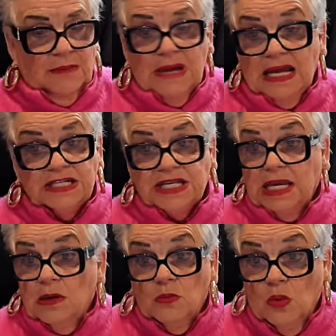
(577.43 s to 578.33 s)

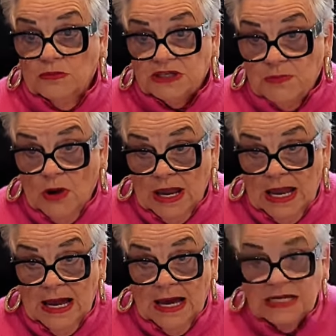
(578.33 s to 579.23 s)
amazing and warms my
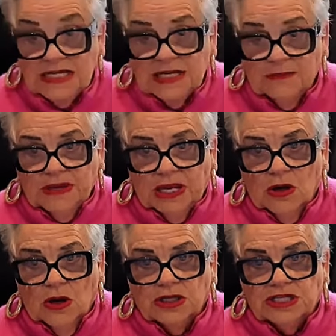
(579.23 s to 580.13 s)
heart
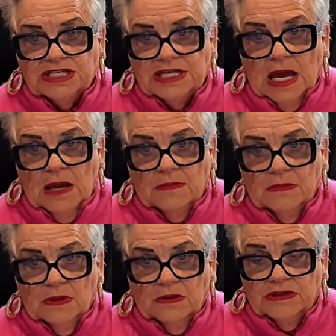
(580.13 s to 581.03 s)
because um,